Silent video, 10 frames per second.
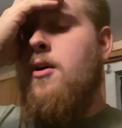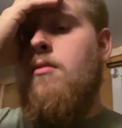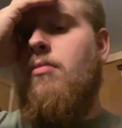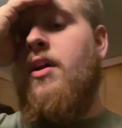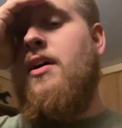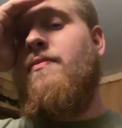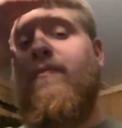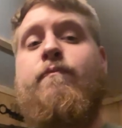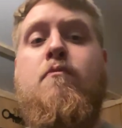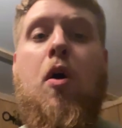But
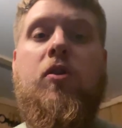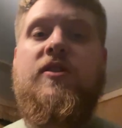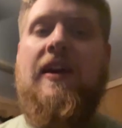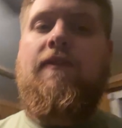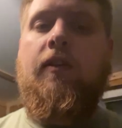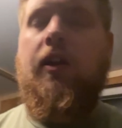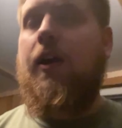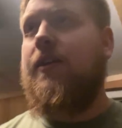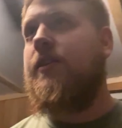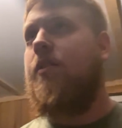motor's definitely
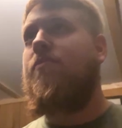locked up.